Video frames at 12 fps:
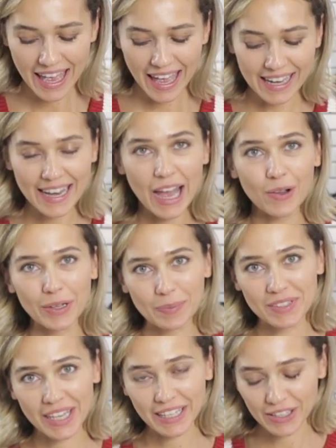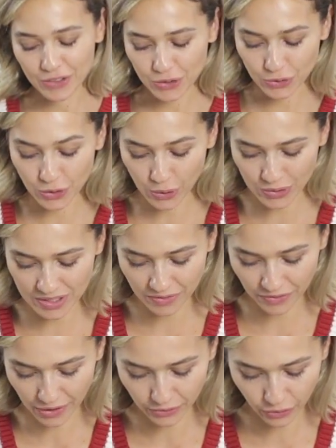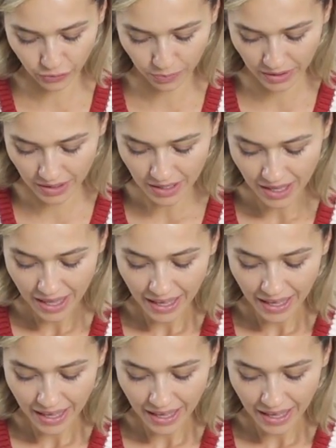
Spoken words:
And now I'm taking two doughs in front of me.